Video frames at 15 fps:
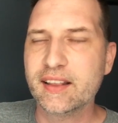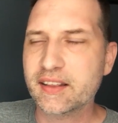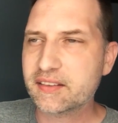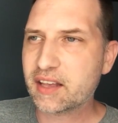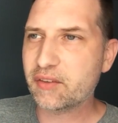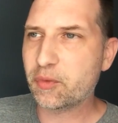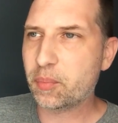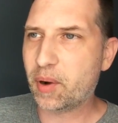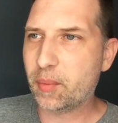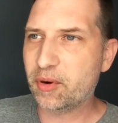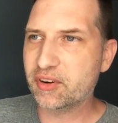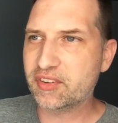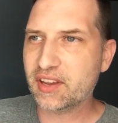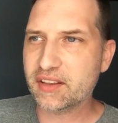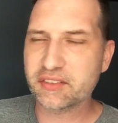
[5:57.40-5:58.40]
that's kind of a
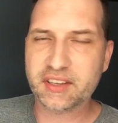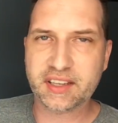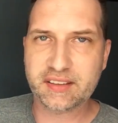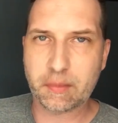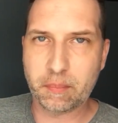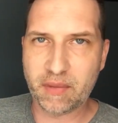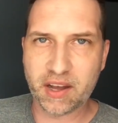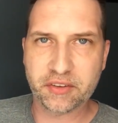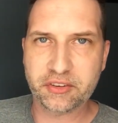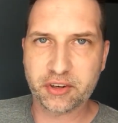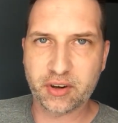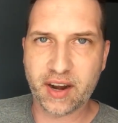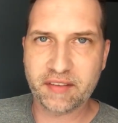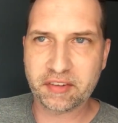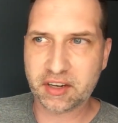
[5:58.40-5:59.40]
bummer. It sounds like it's a
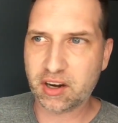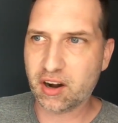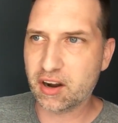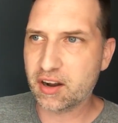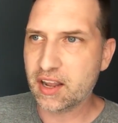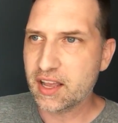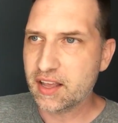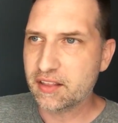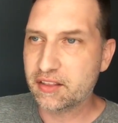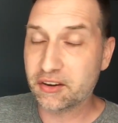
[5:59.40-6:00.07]
monster graphic card.